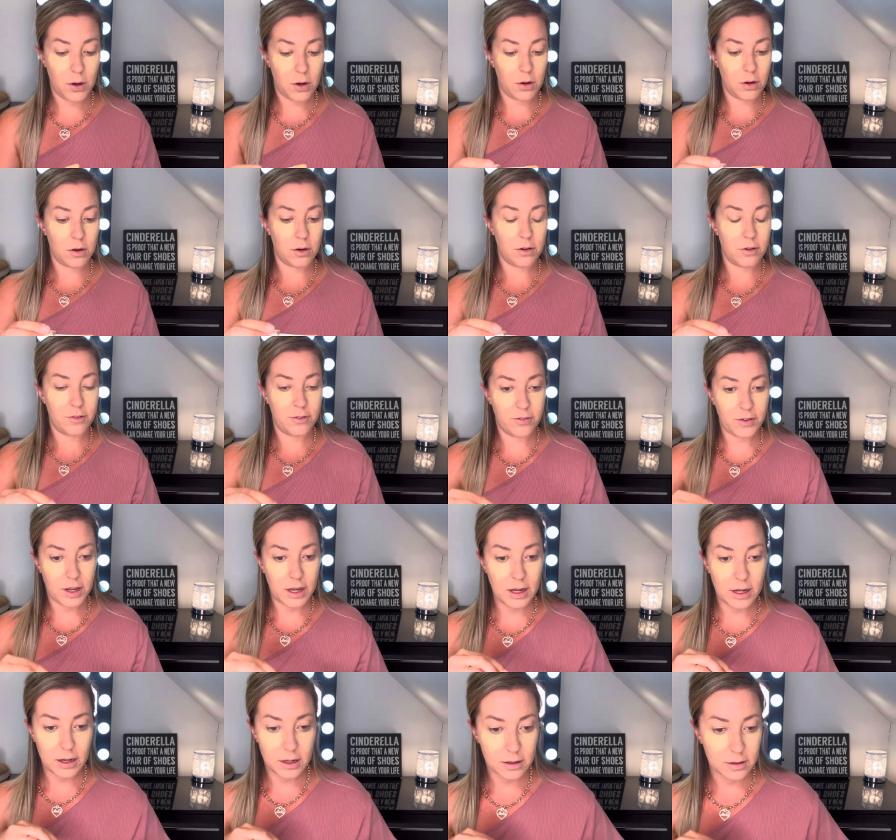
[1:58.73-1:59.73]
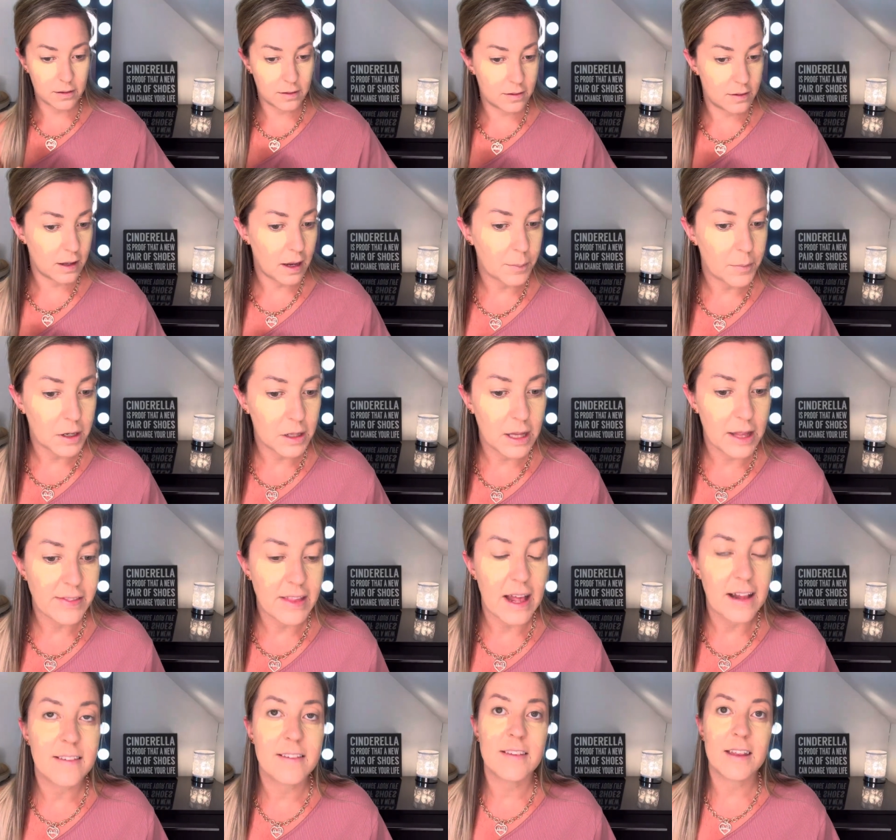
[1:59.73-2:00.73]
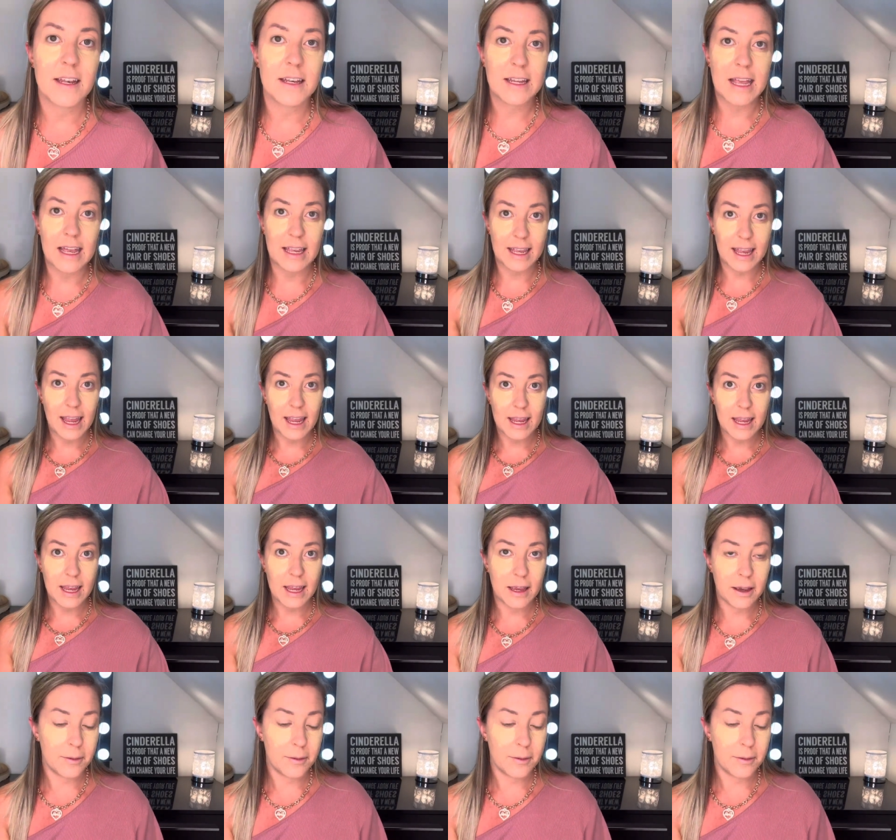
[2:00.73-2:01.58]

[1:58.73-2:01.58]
Perfect. I'm gonna let that sit and get cakey.